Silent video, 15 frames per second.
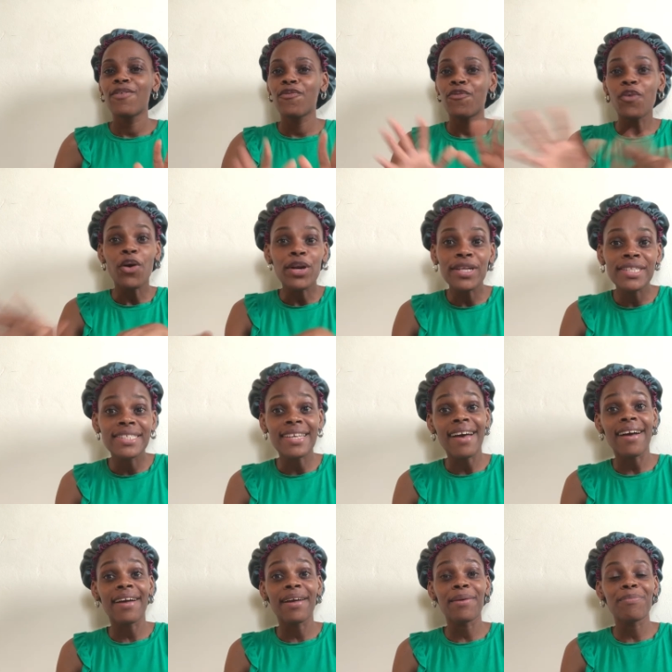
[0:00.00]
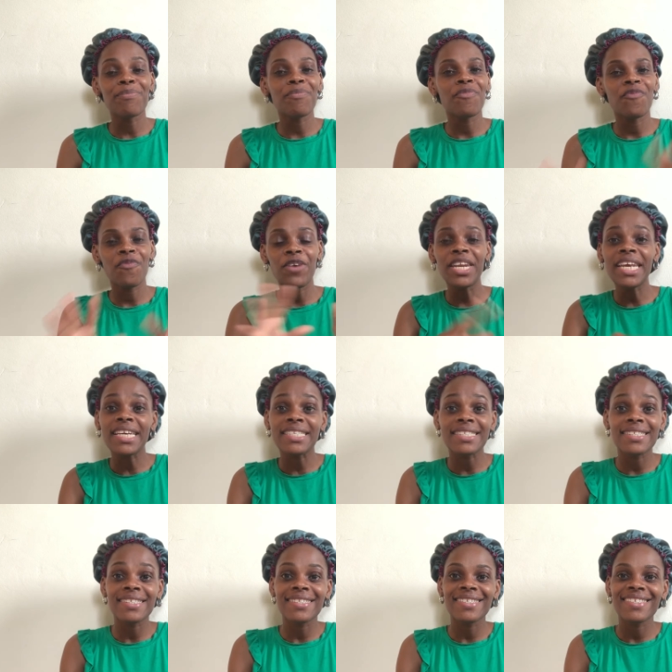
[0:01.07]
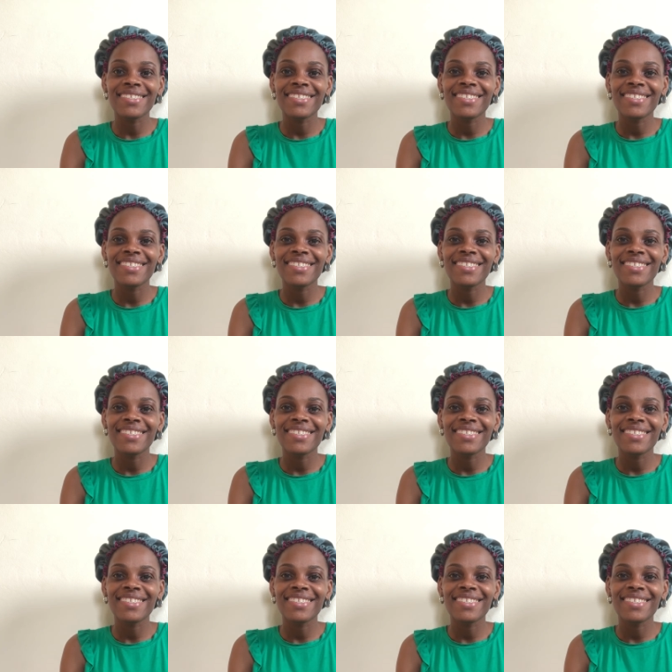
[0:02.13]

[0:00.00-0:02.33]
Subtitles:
for the time for this.